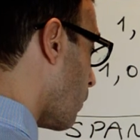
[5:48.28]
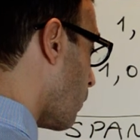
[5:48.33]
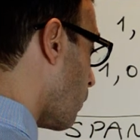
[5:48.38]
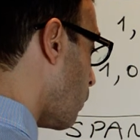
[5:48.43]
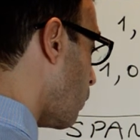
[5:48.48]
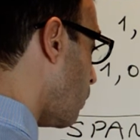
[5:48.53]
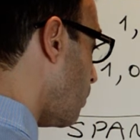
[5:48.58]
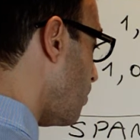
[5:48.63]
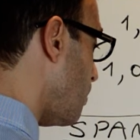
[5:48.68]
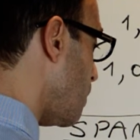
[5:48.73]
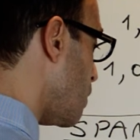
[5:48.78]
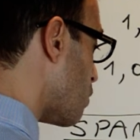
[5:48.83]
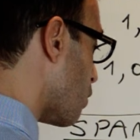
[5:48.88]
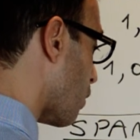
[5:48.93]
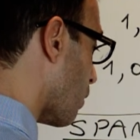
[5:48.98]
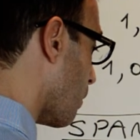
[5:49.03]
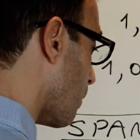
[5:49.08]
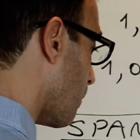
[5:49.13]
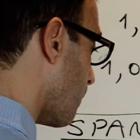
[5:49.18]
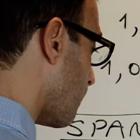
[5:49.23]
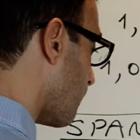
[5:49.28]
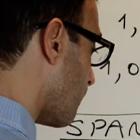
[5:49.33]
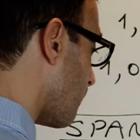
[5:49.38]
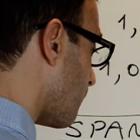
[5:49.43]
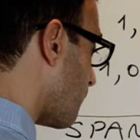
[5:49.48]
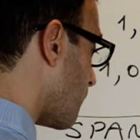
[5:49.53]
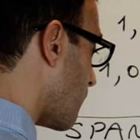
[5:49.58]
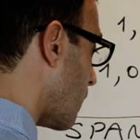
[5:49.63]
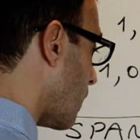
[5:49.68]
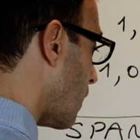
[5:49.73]
Un billón.
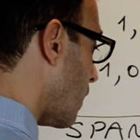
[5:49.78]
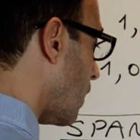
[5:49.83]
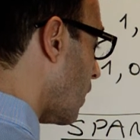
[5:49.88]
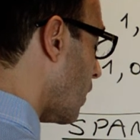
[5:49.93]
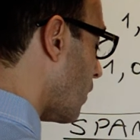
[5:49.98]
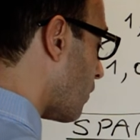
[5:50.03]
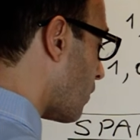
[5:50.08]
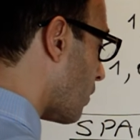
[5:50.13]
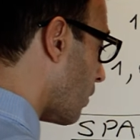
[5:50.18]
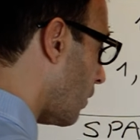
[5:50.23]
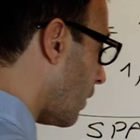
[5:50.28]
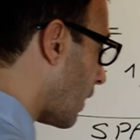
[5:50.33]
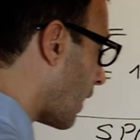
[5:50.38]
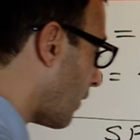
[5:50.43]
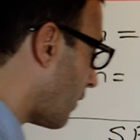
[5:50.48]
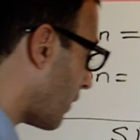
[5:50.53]
So look at